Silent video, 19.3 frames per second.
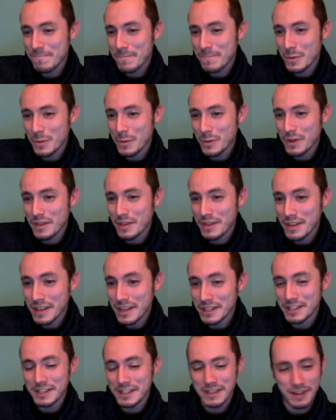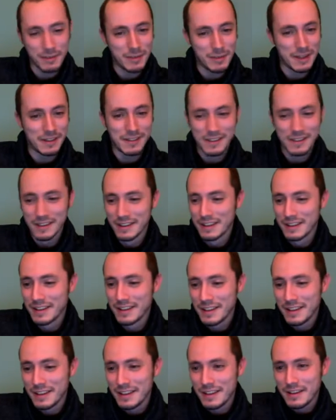with this. I mean,
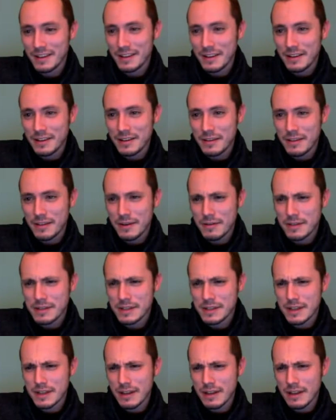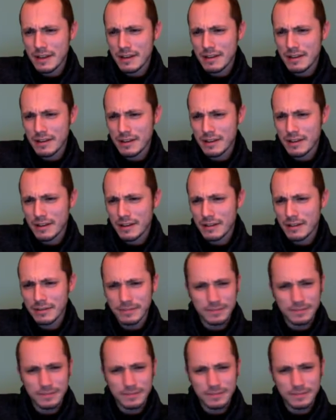there is an